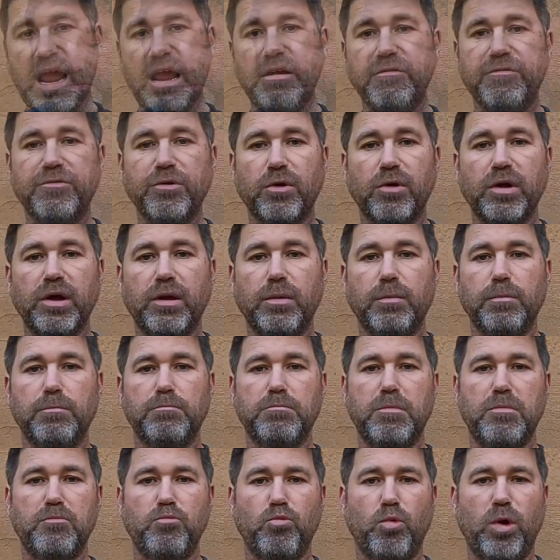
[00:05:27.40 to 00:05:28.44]
After,
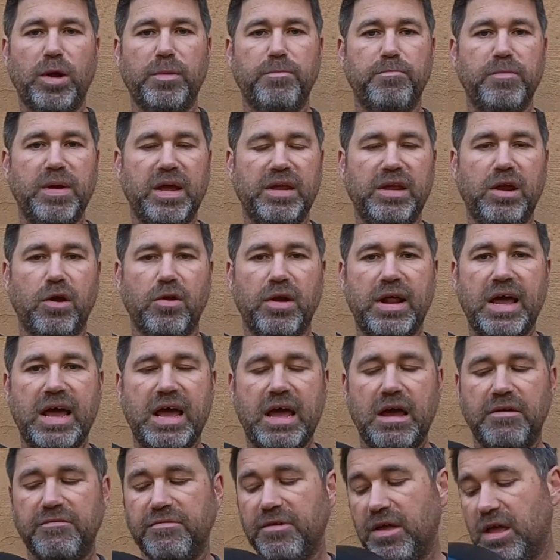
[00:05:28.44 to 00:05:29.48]
what, a year and a
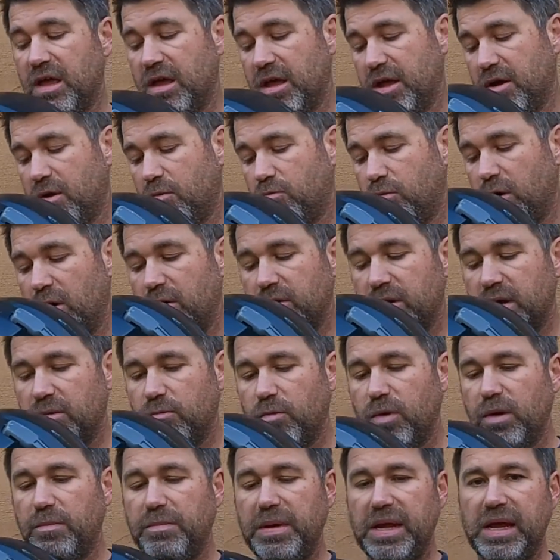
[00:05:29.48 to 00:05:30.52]
half, what
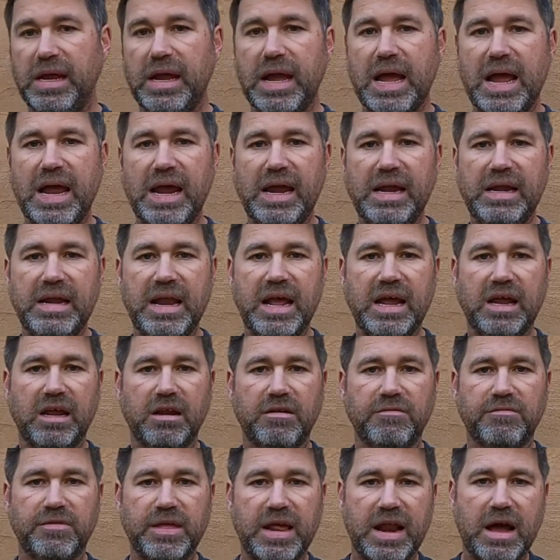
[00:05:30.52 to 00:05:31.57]
would be a
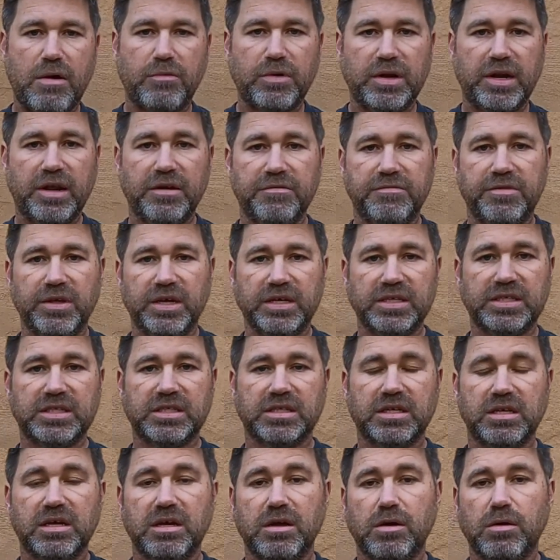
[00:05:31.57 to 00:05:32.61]
negative that I would give
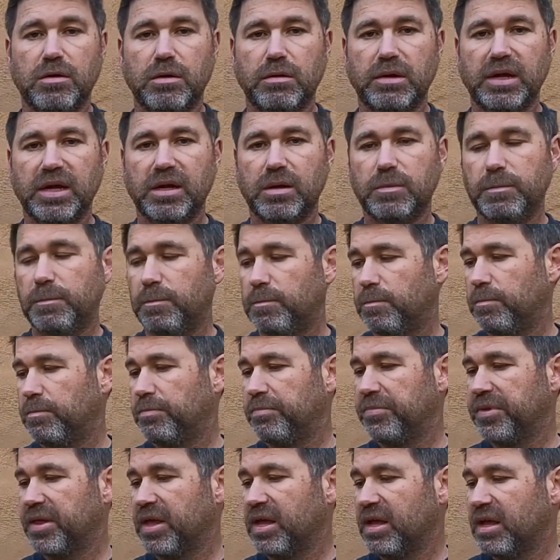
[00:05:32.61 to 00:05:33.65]
this? Well,
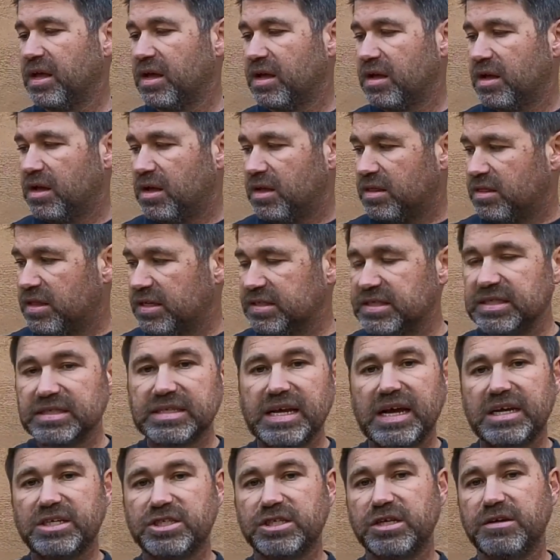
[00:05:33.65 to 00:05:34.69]
this
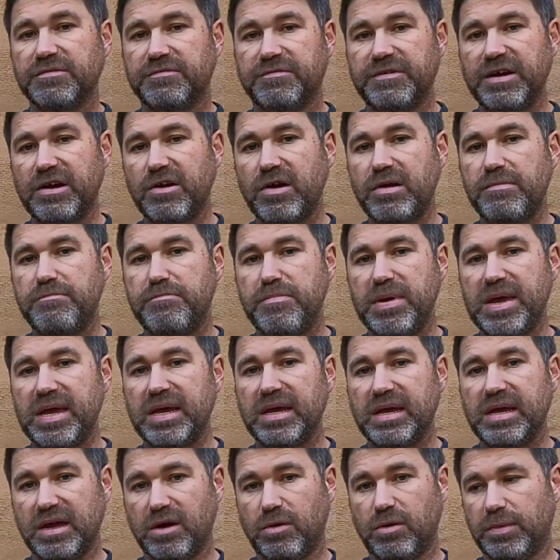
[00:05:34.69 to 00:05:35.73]
is actually a very
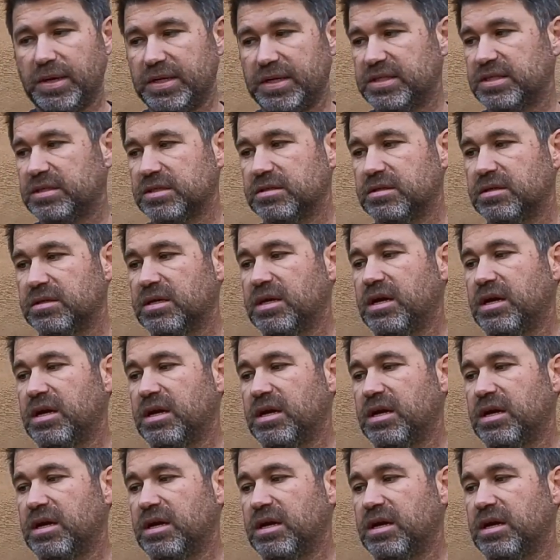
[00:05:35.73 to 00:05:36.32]
big helmet.